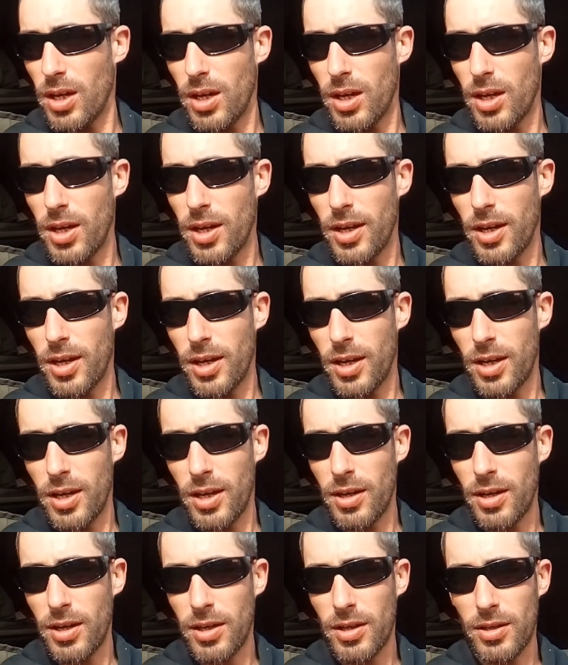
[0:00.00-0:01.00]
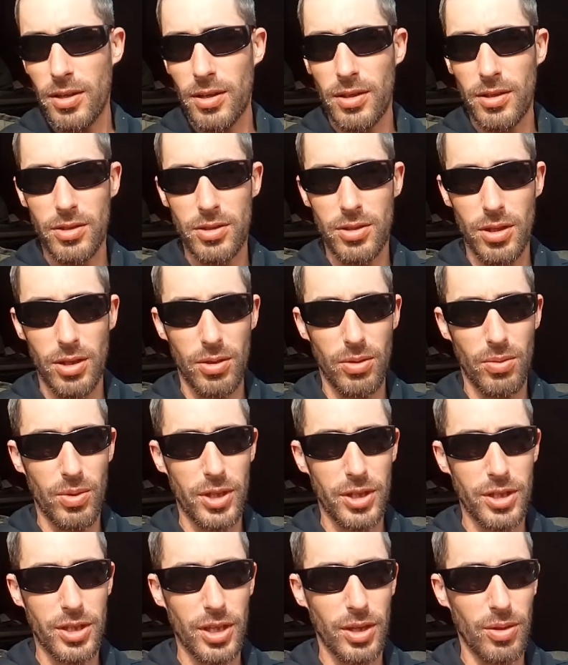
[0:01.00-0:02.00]
And so
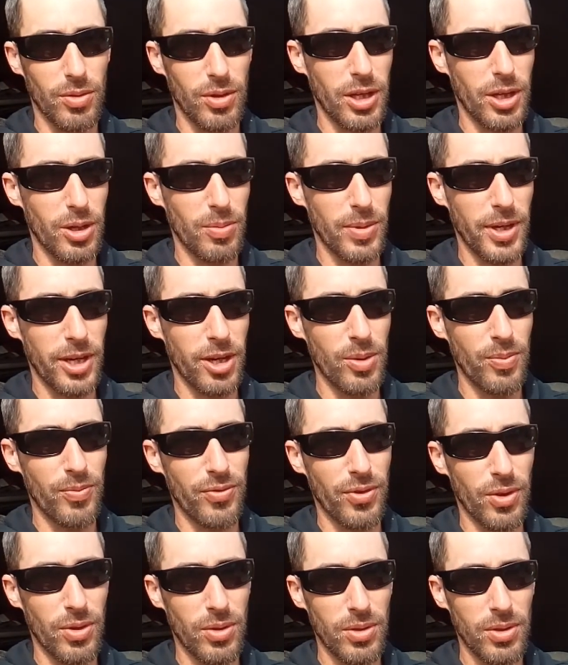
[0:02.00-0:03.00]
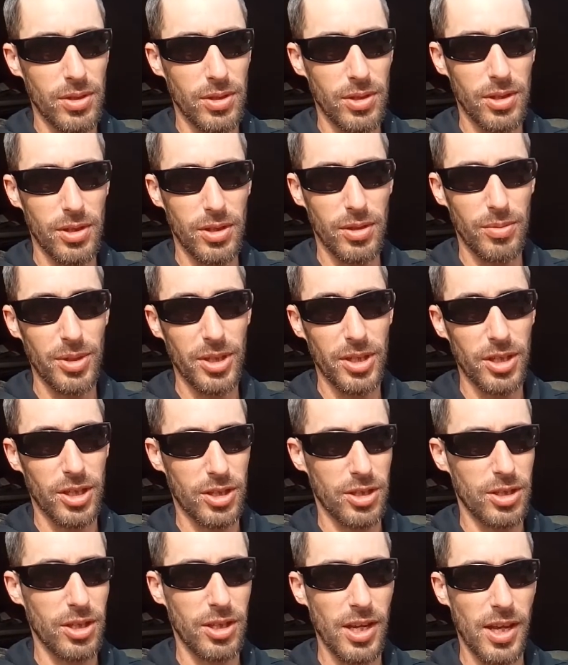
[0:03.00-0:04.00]
we're still a little bit hopeful,
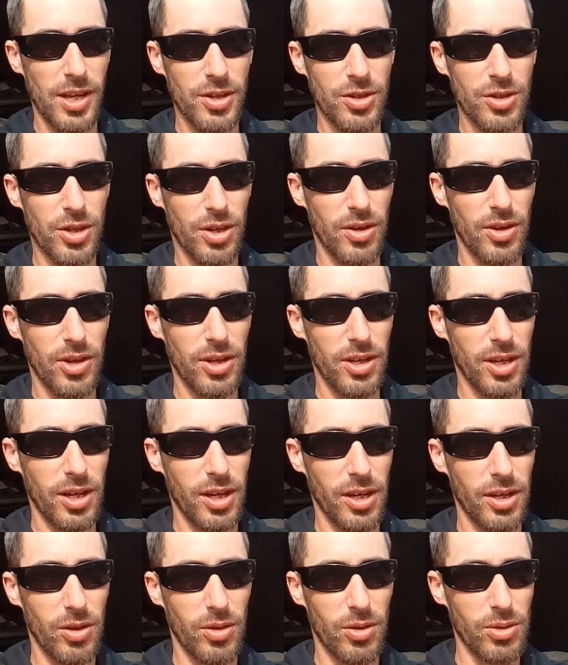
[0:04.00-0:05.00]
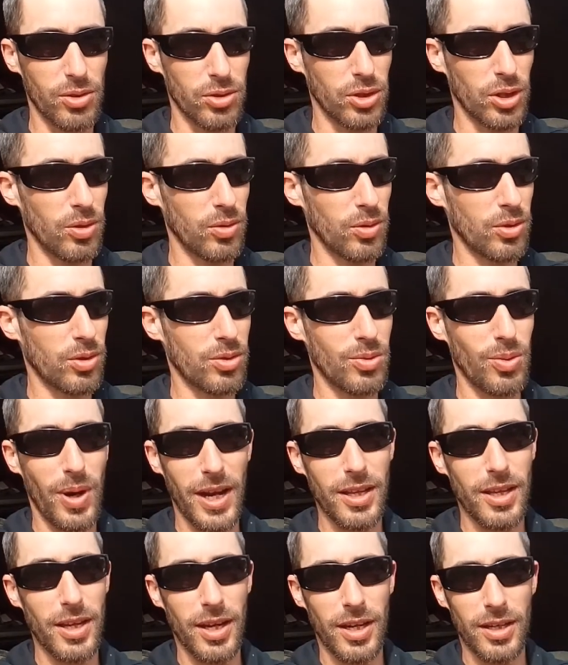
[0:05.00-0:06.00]
because the tench are also
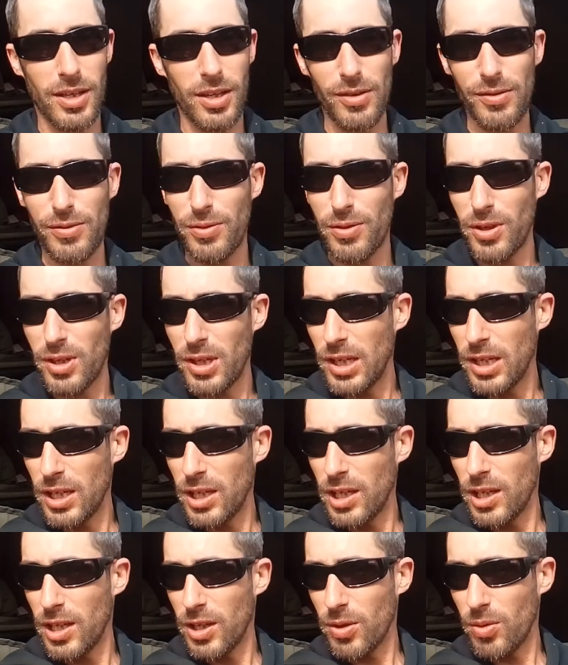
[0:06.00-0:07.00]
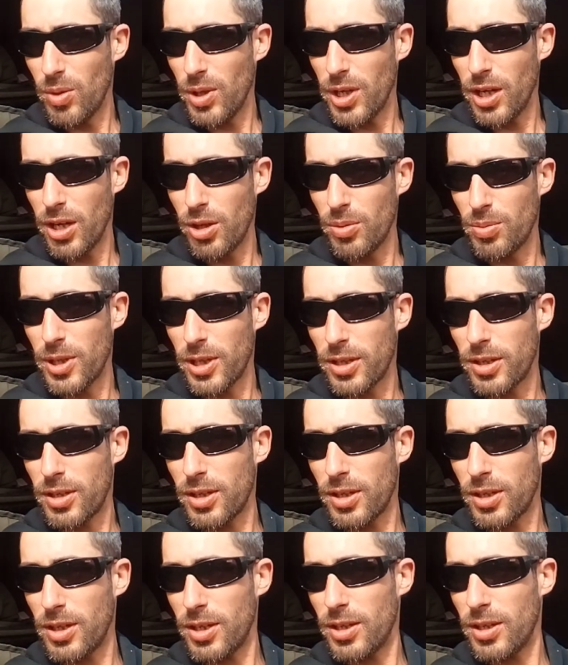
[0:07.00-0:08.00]
quite active. We hope that
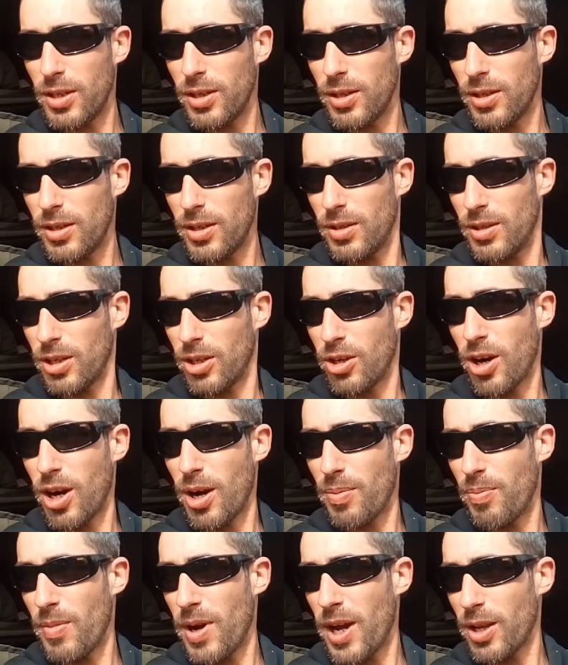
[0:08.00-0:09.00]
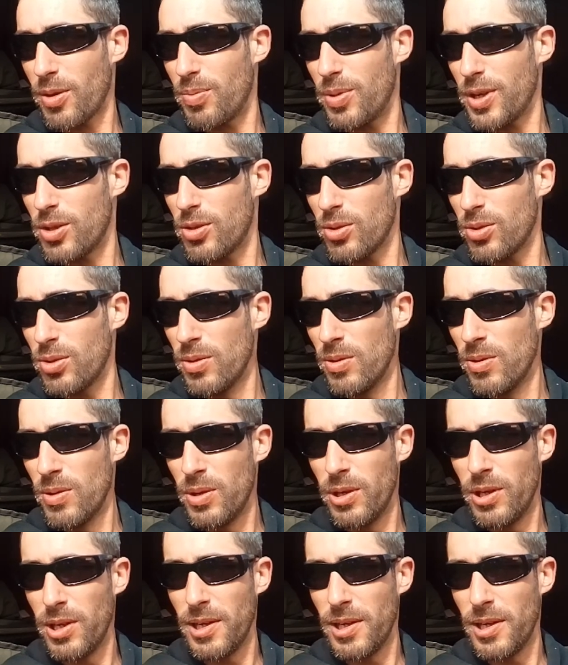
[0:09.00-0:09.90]
the carp might be too.